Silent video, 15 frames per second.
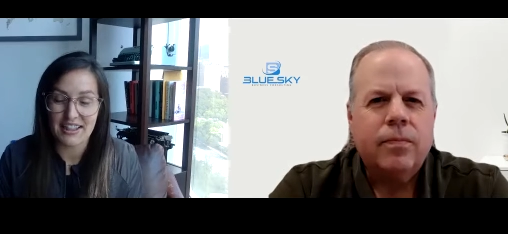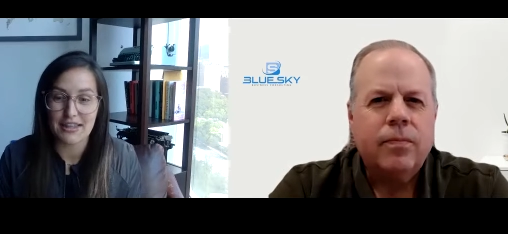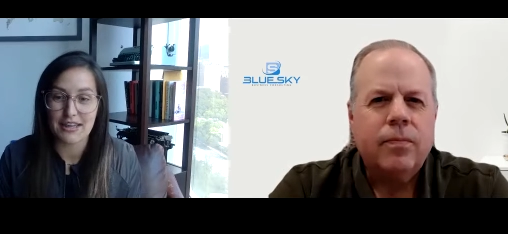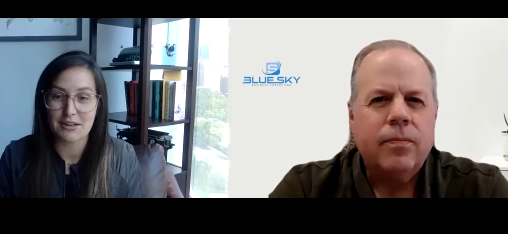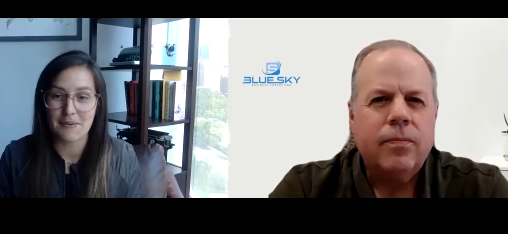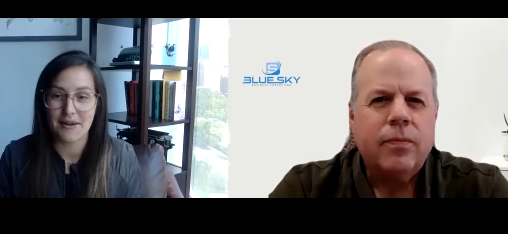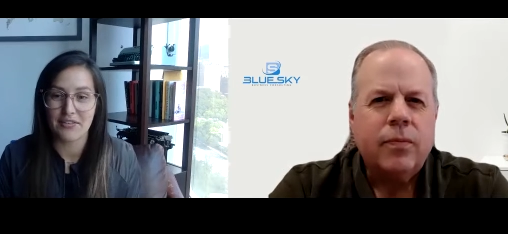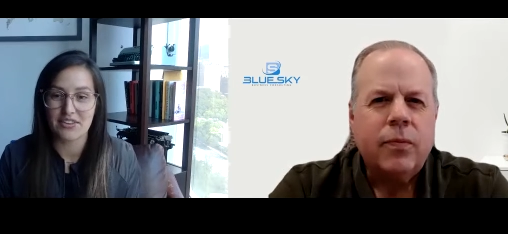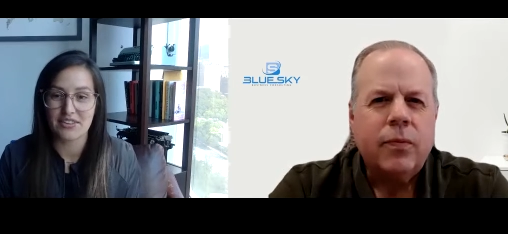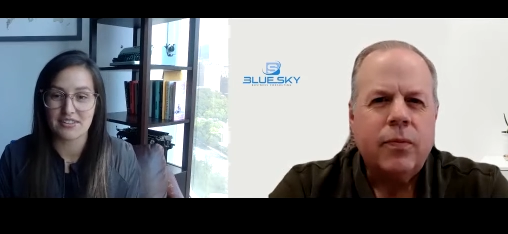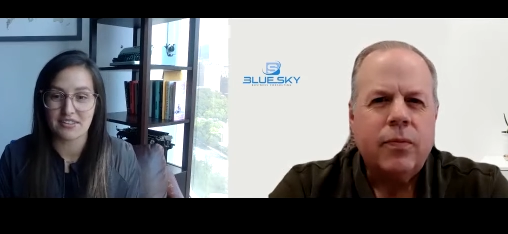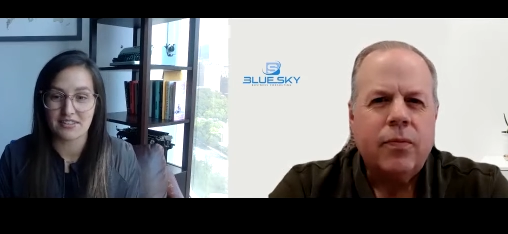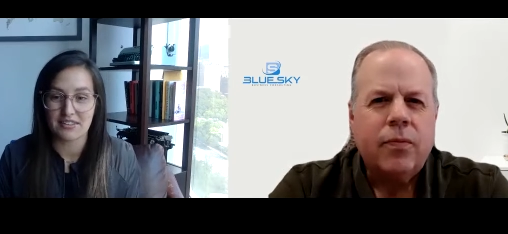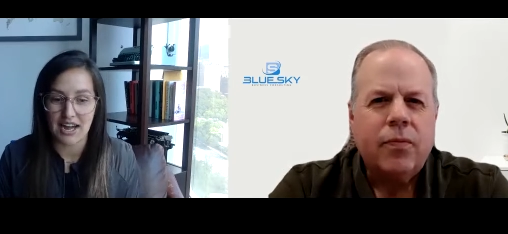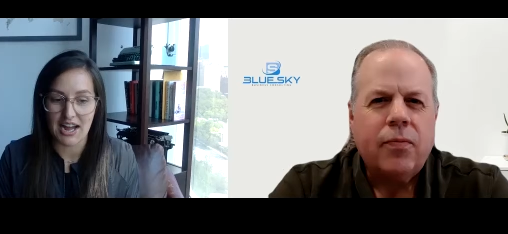Speaker 1: I think about
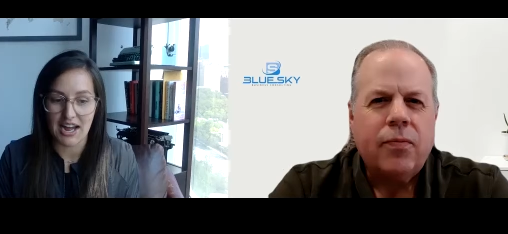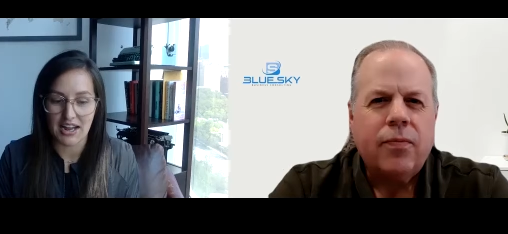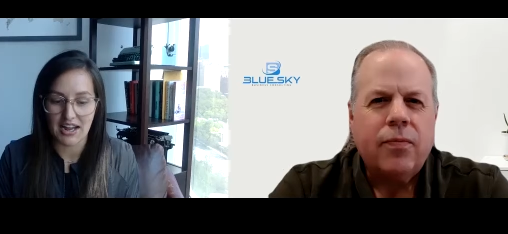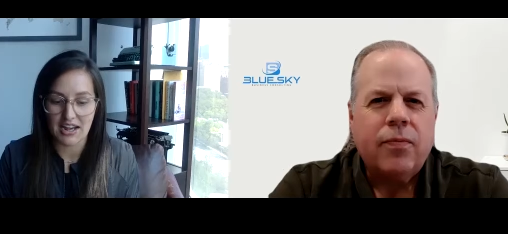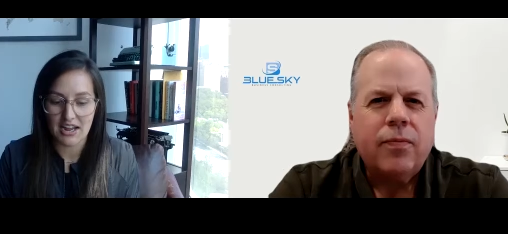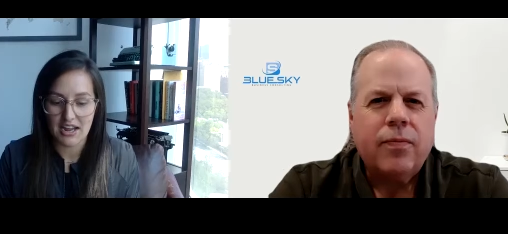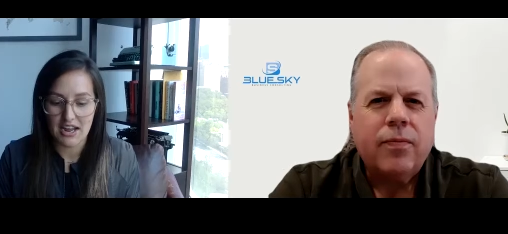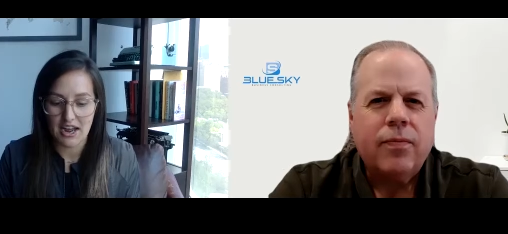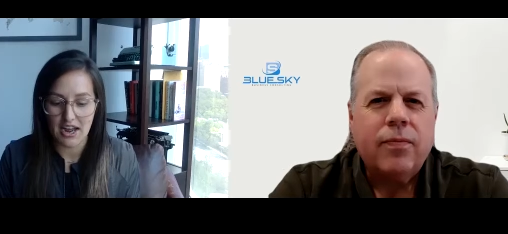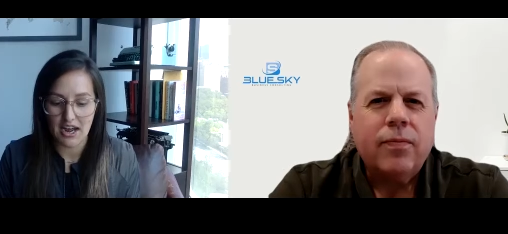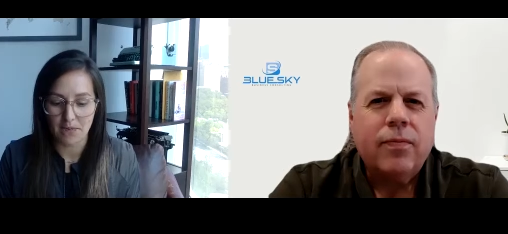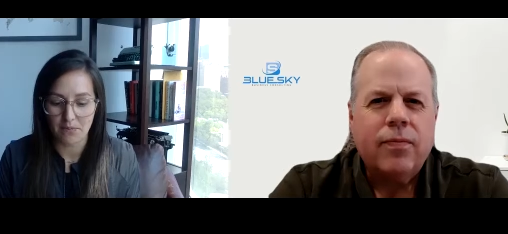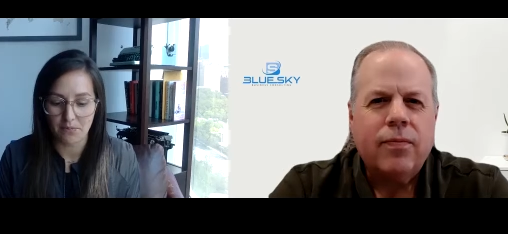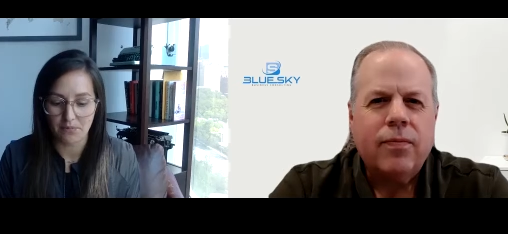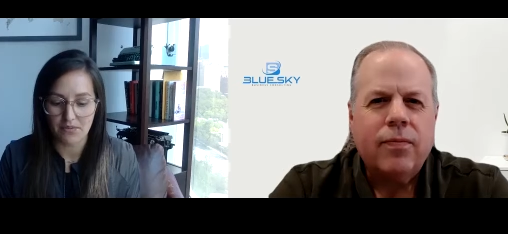this a lot.
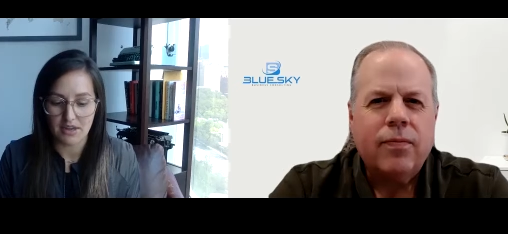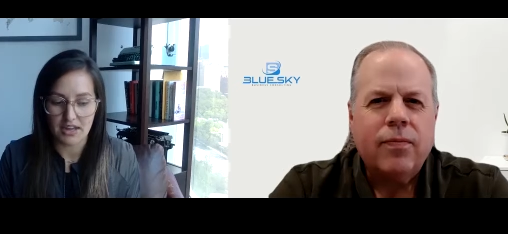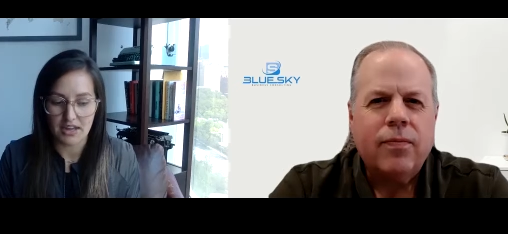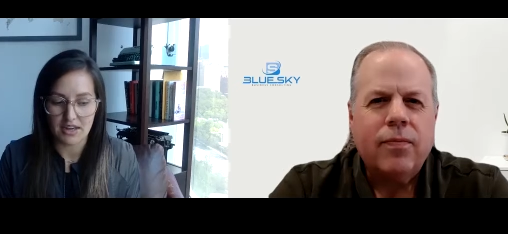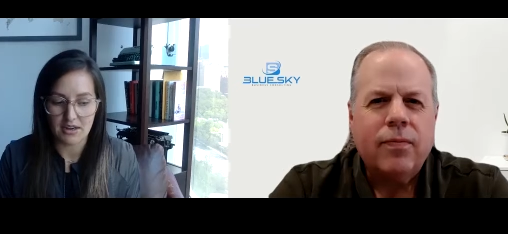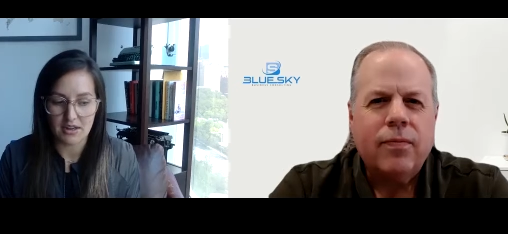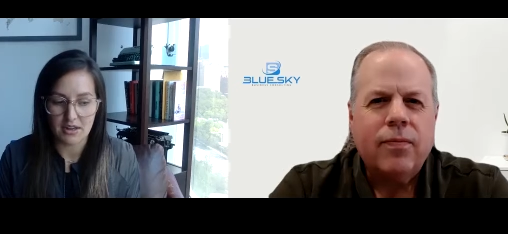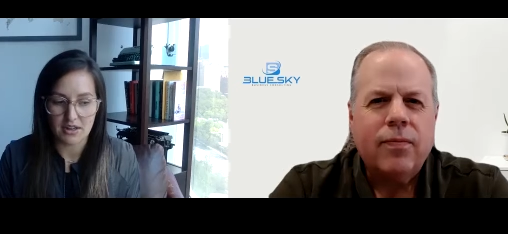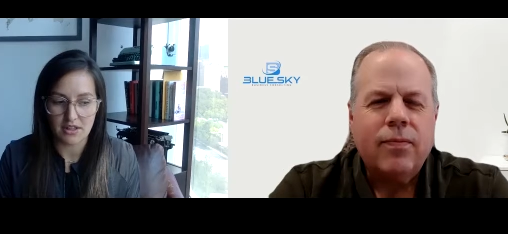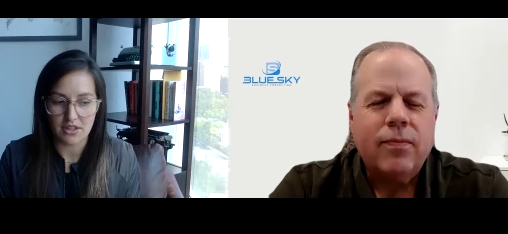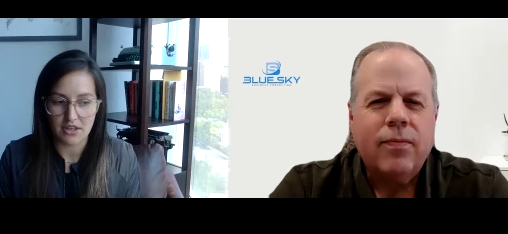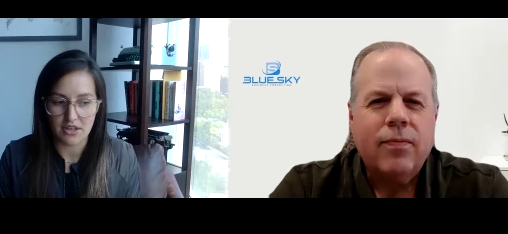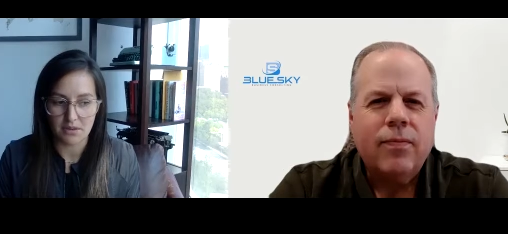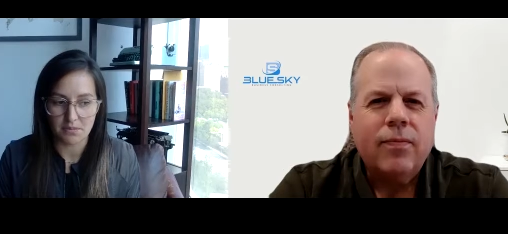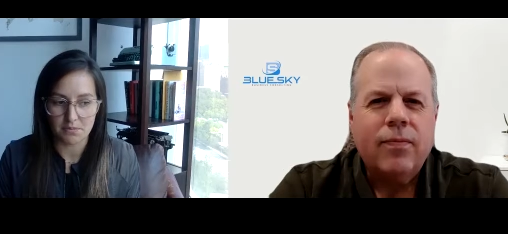Um, in
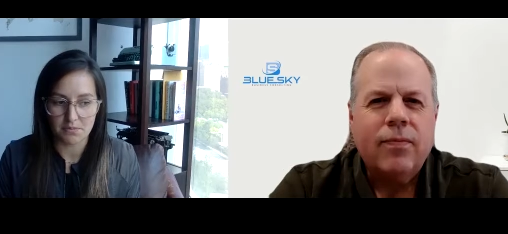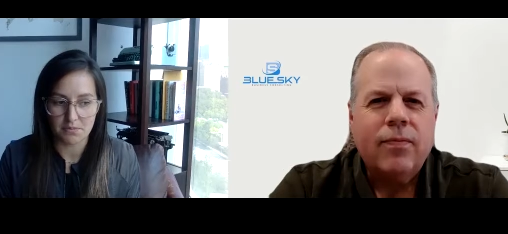the,